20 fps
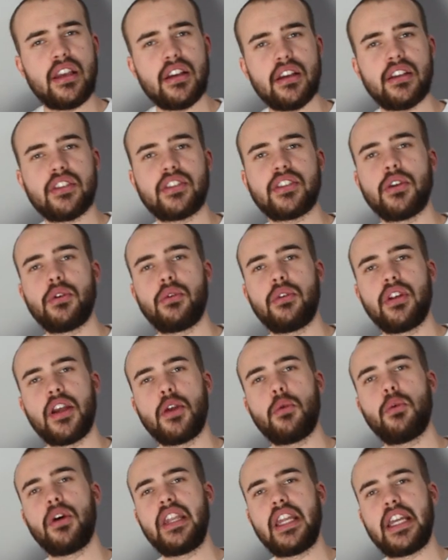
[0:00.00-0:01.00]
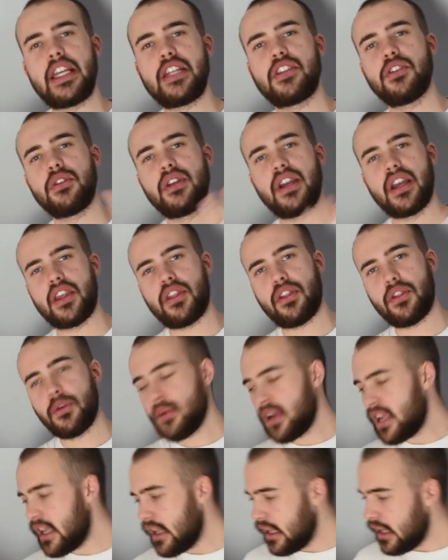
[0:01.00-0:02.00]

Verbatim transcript: years, so 91, 92, 93.